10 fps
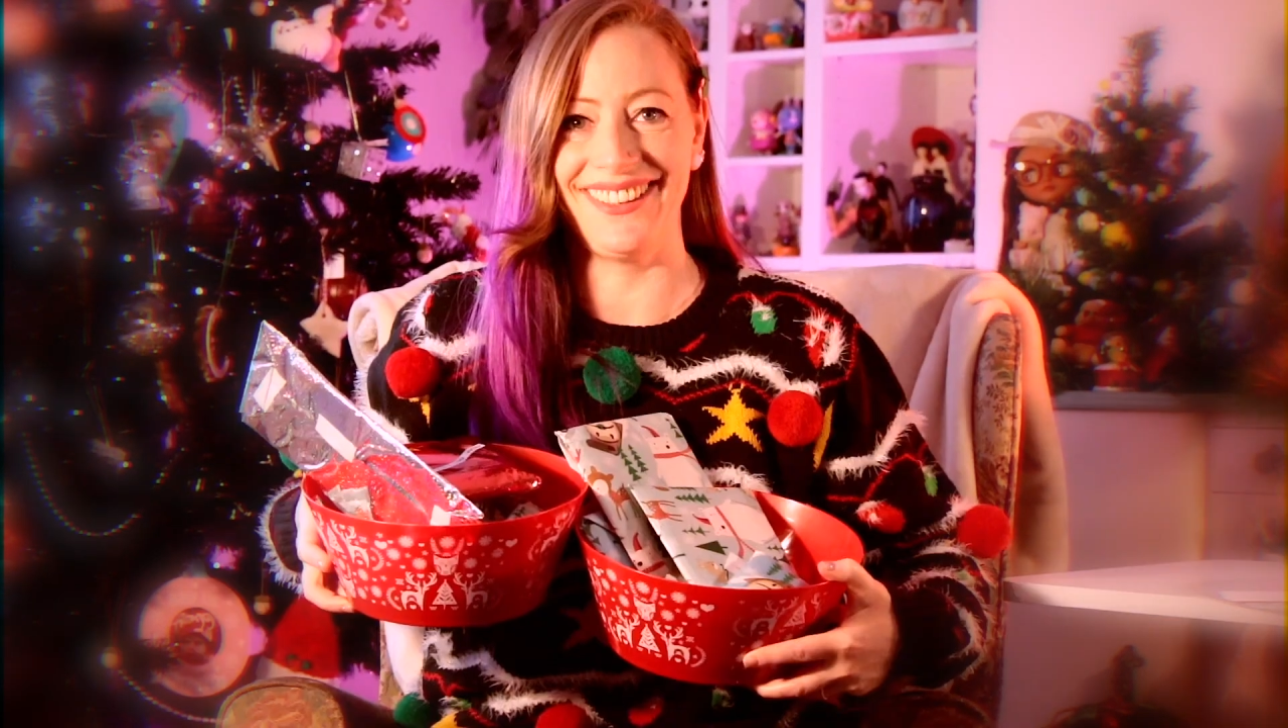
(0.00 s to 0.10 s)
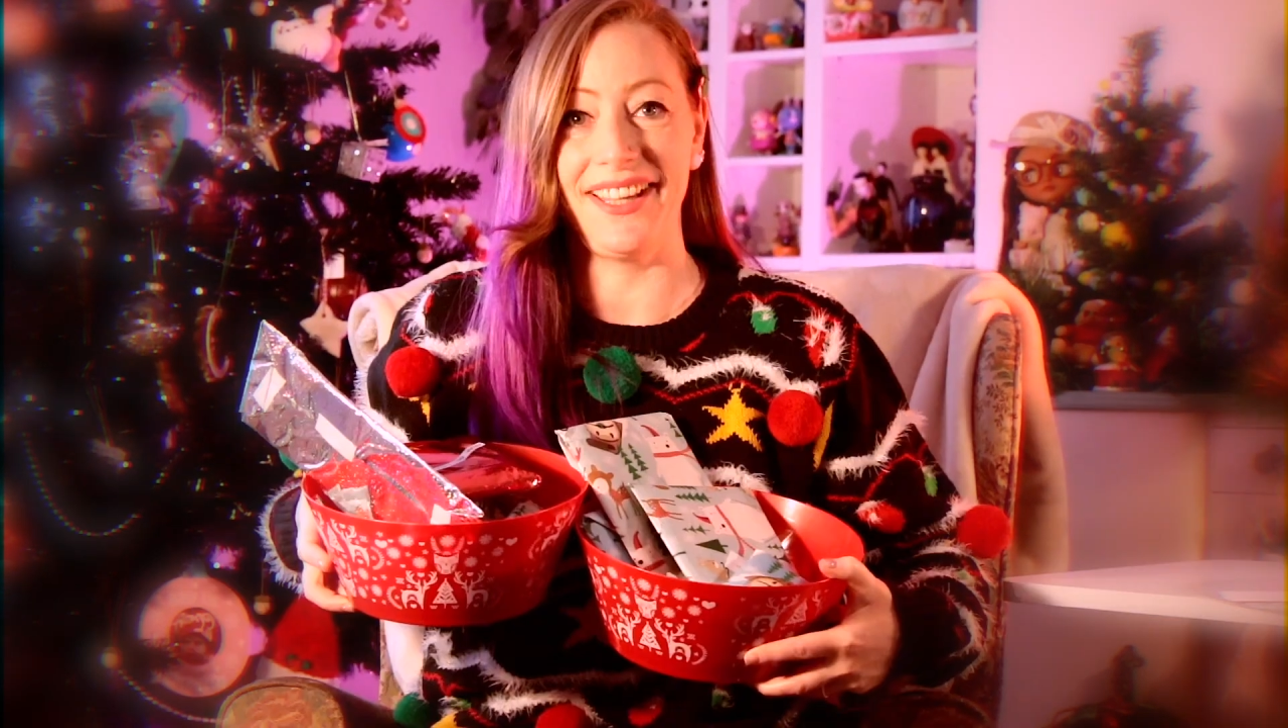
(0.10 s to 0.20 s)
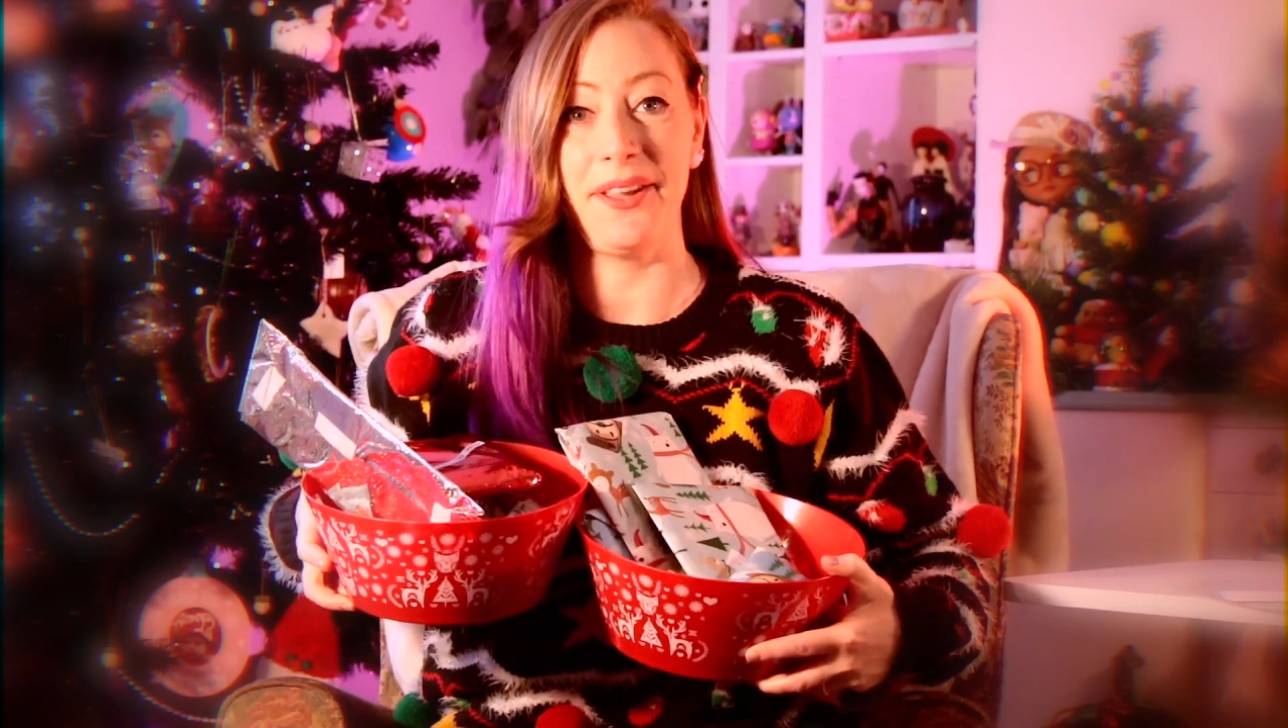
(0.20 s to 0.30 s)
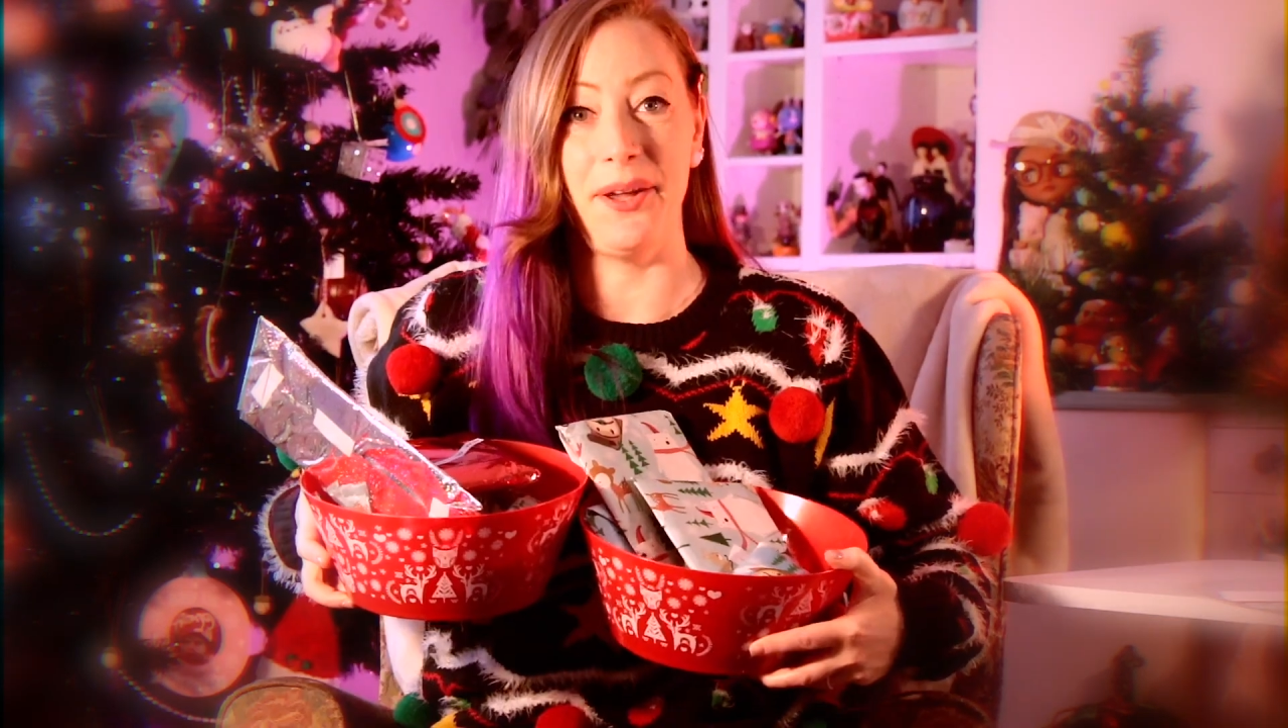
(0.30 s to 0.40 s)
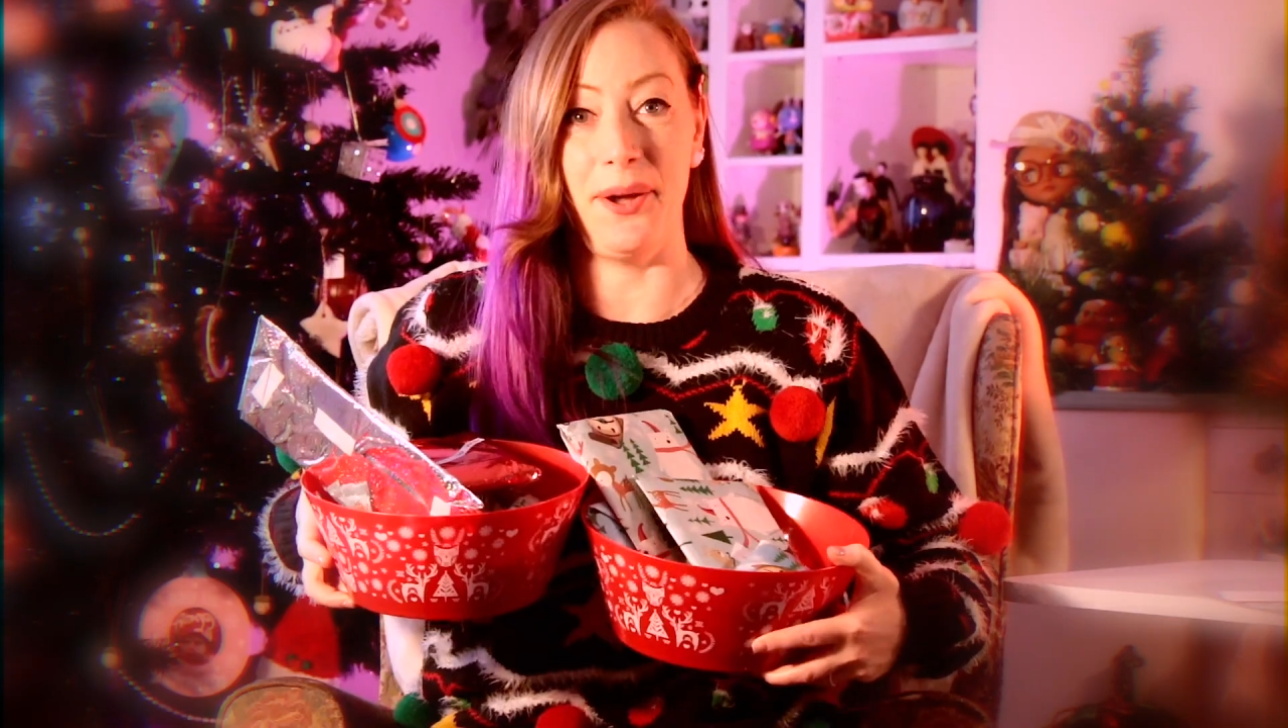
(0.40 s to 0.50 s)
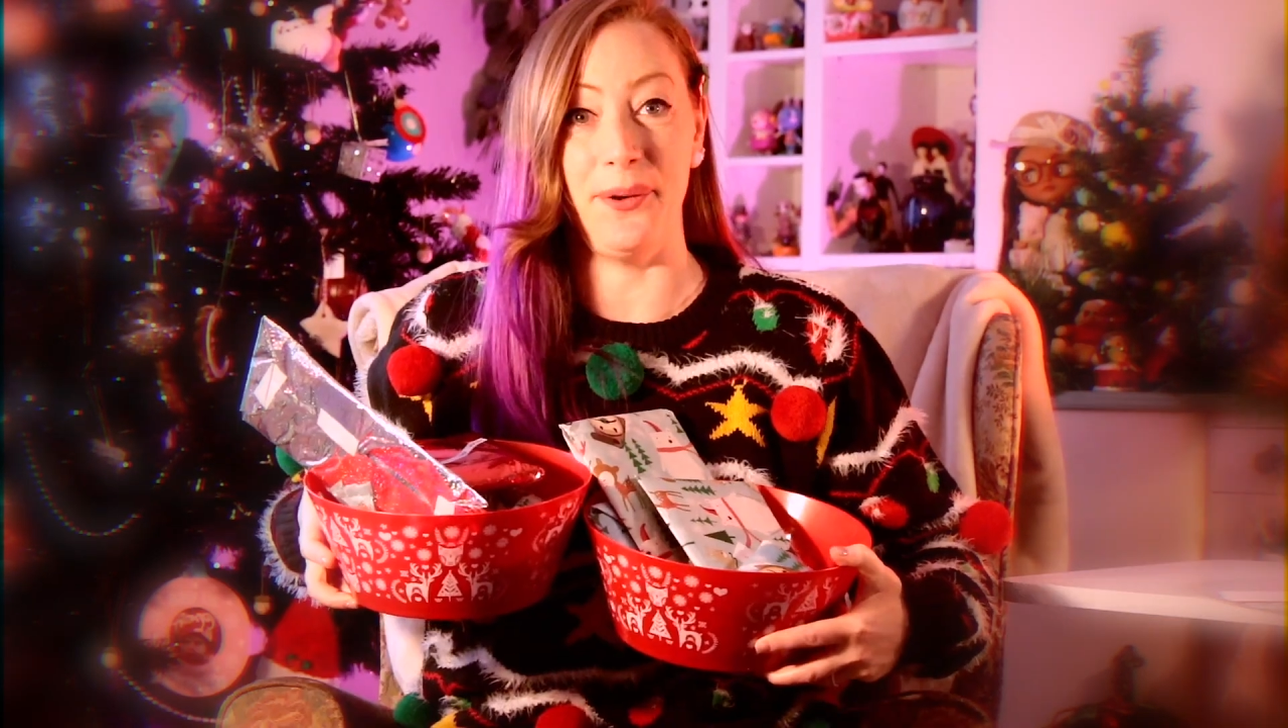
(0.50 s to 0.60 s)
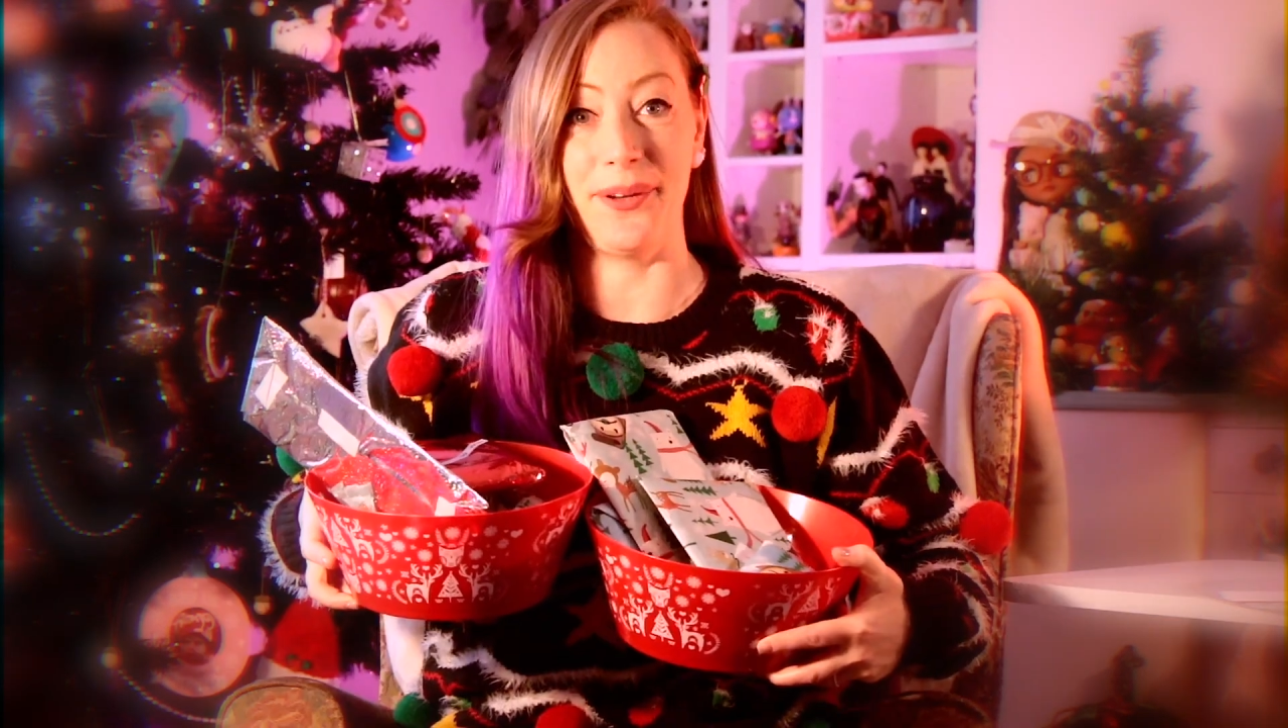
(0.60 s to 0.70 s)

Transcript: Jay of